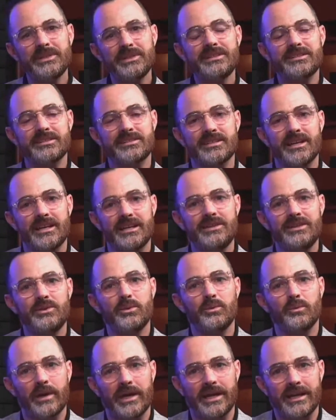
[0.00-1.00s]
study the
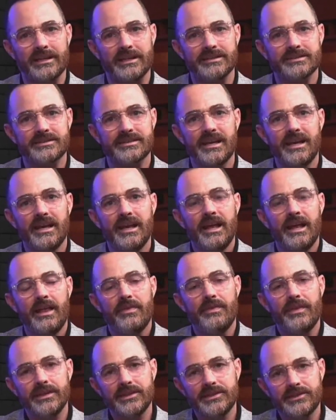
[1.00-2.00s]
ways
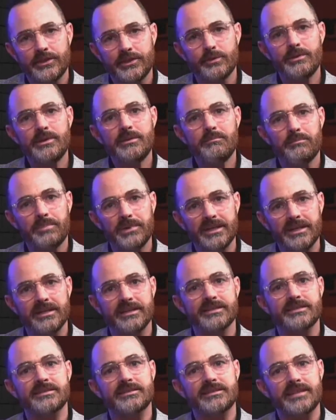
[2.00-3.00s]
that human
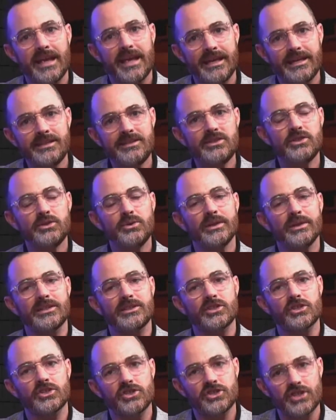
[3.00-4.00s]
beings tend to
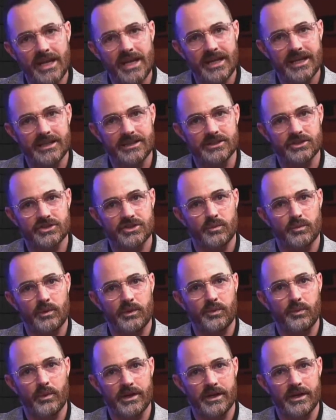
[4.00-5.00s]
exchange
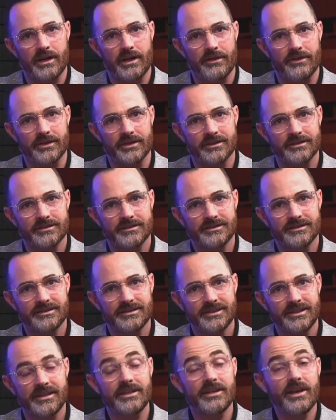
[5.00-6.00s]
with one another.
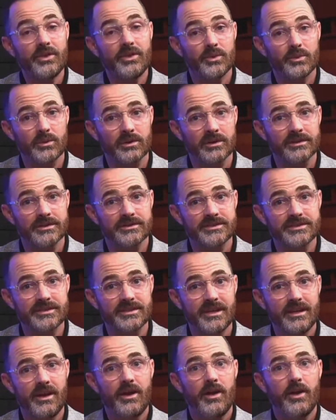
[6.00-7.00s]
In other words,
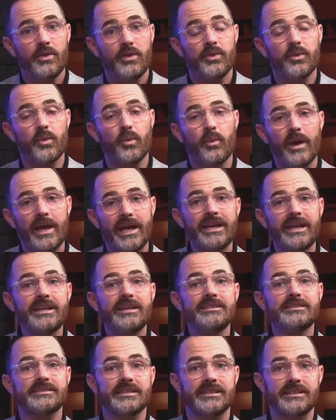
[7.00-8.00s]
the
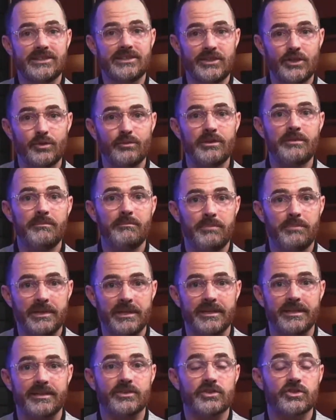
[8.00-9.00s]
ways that human
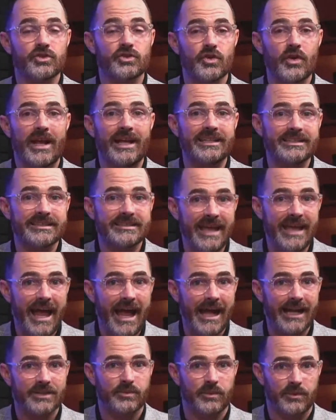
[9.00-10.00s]
beings
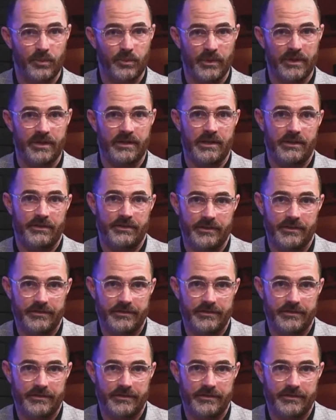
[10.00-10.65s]
transact with one another.